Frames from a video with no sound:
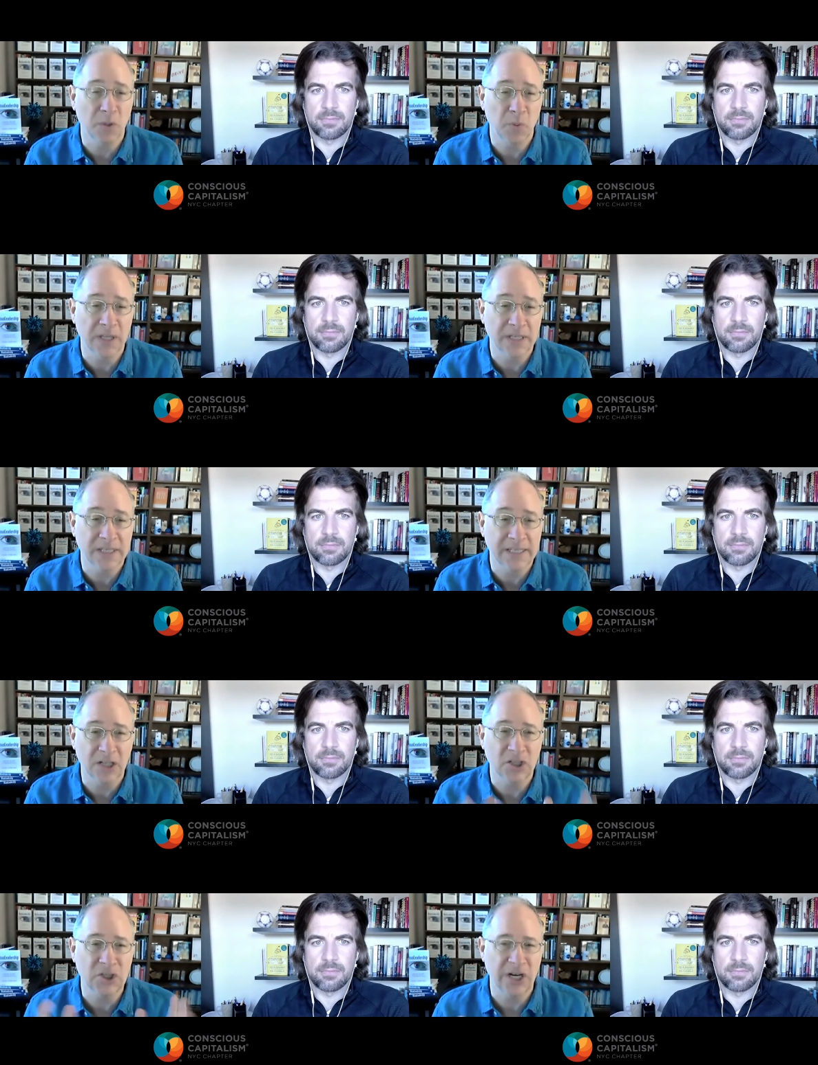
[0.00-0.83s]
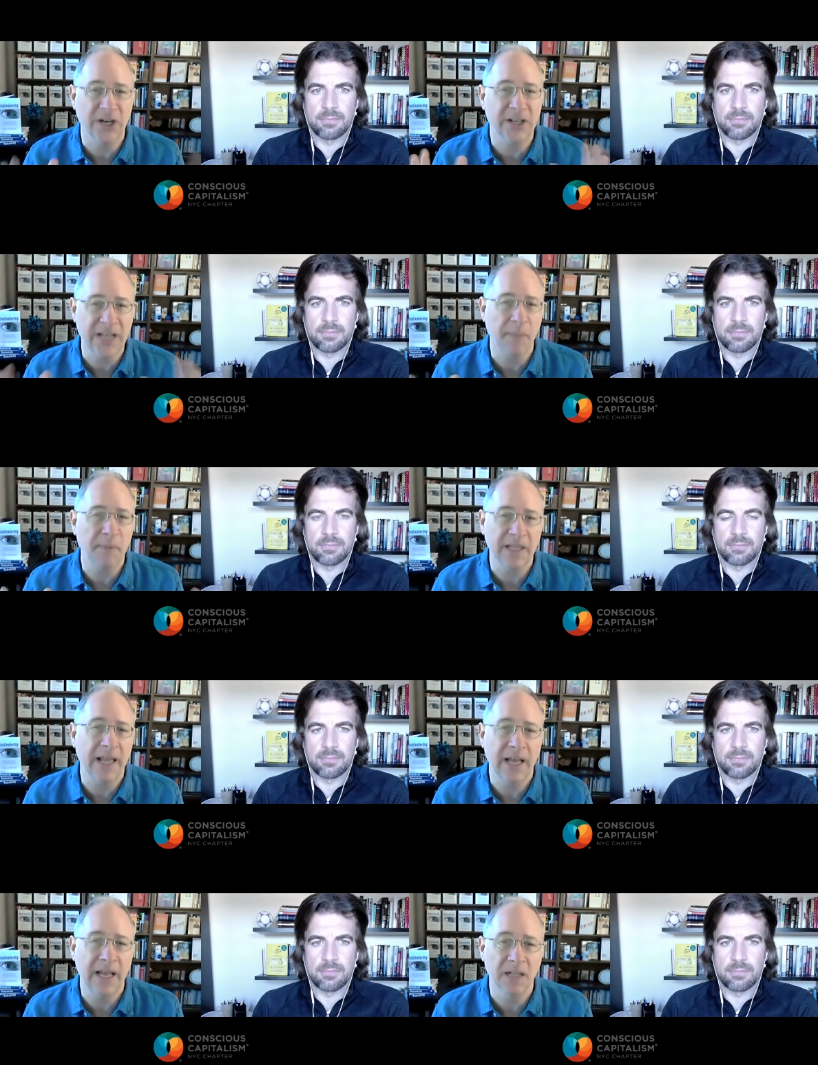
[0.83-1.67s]
Speaker 1: with a single shared capital
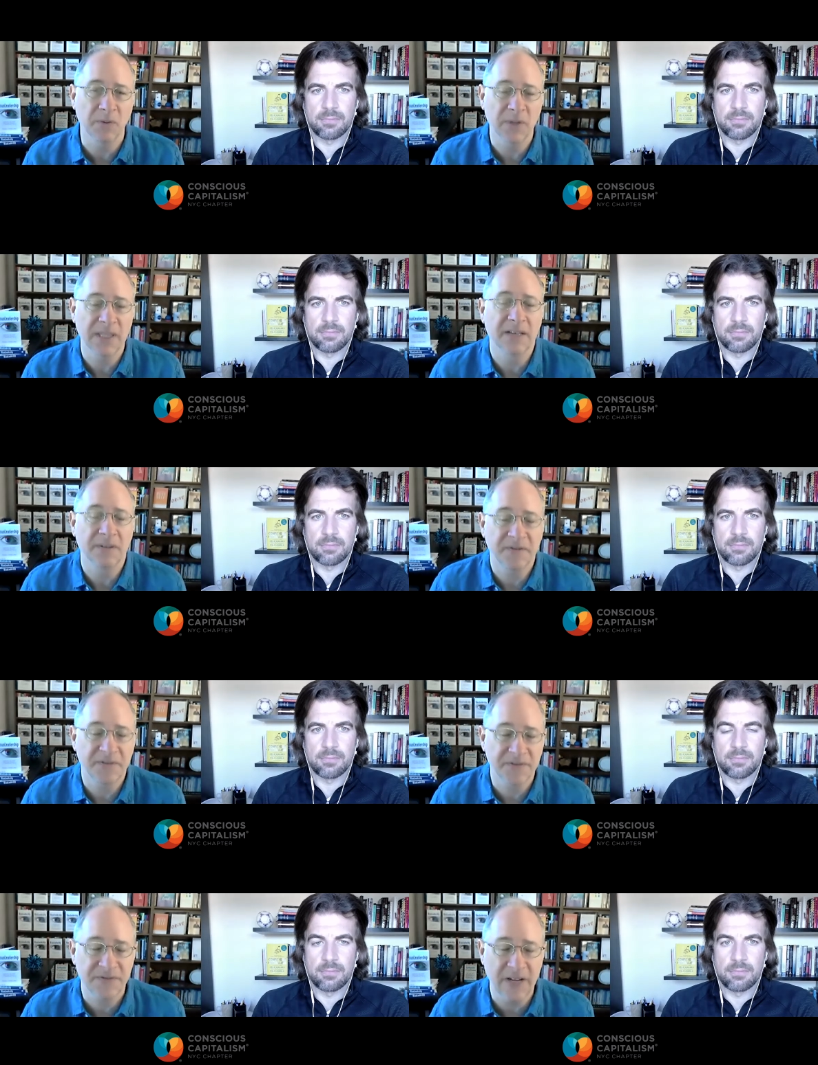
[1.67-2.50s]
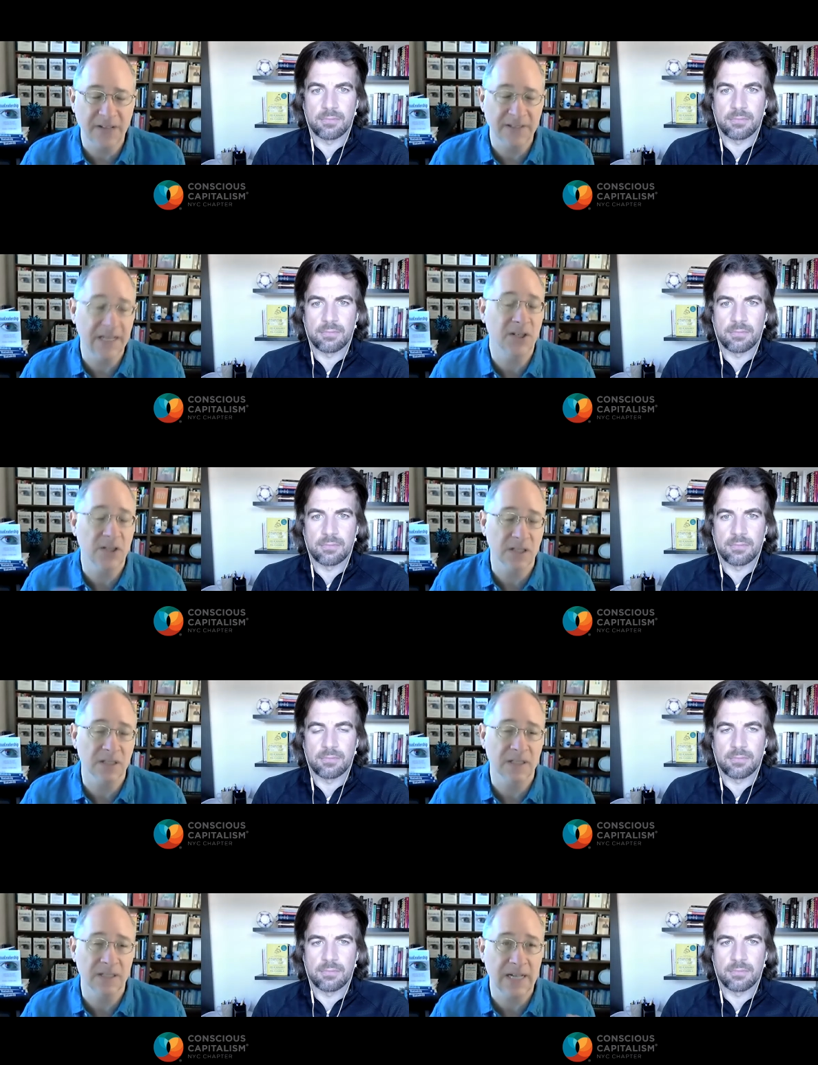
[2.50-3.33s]
L, with the
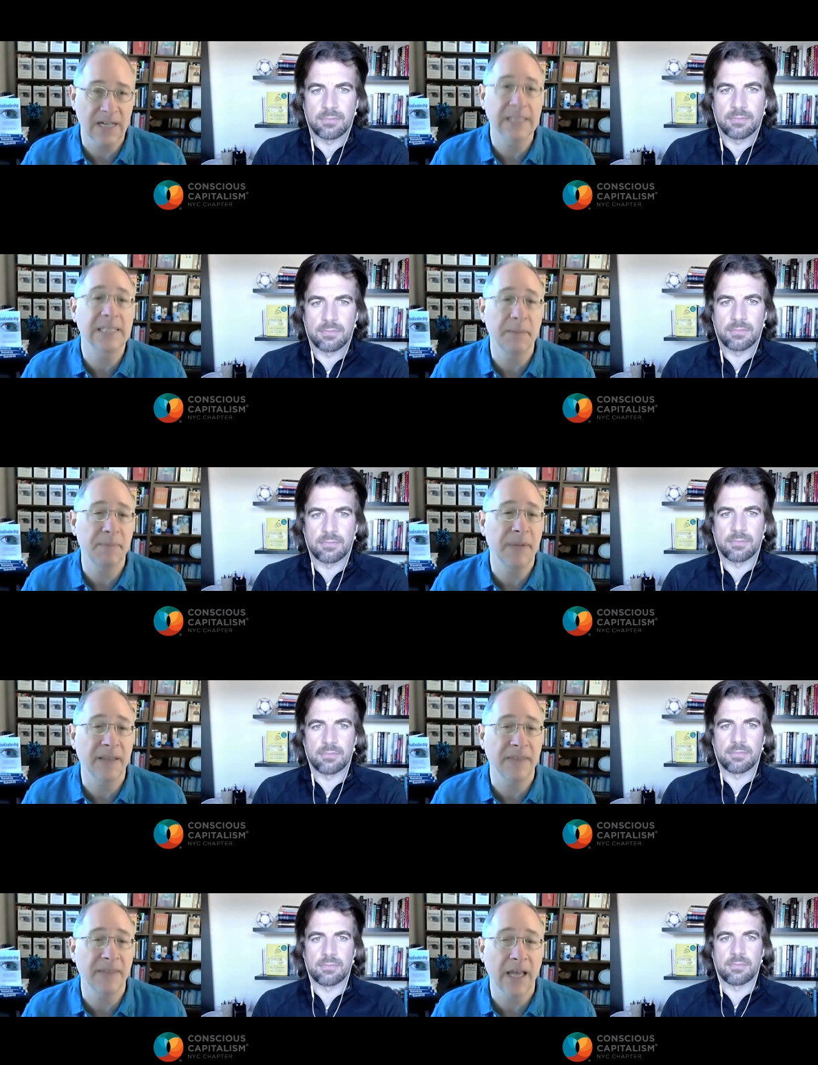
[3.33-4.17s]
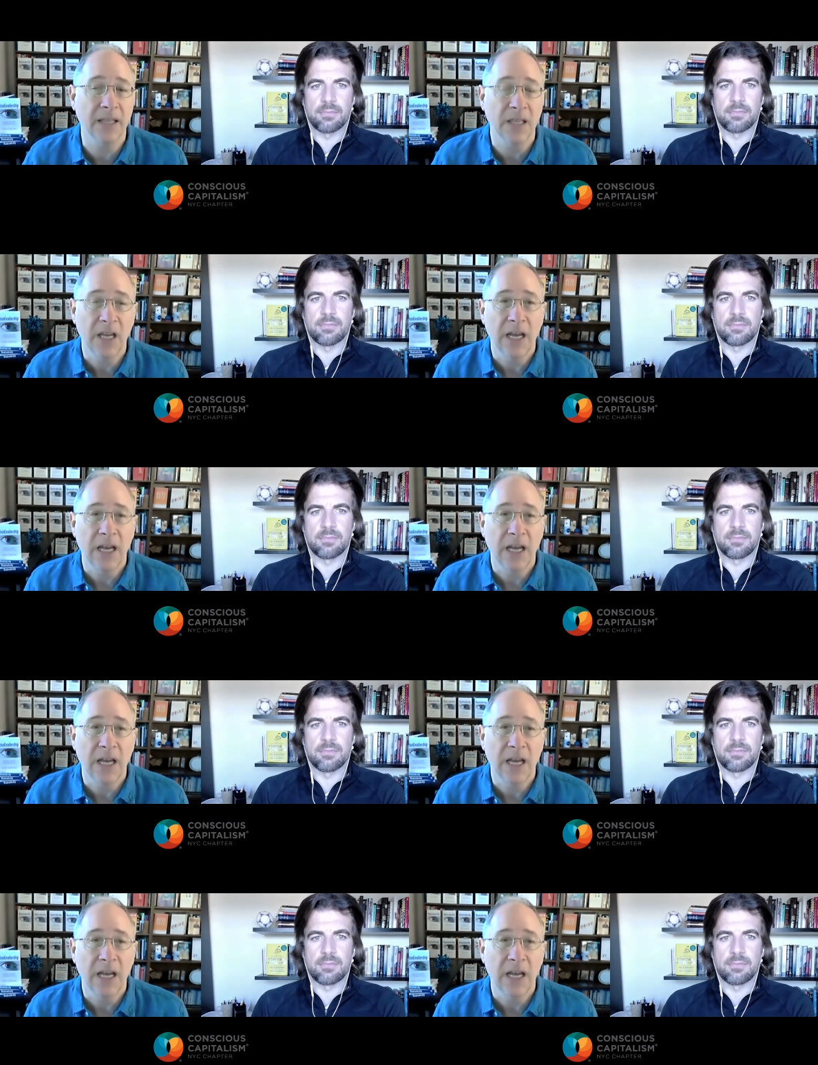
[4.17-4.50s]
foundational concept being that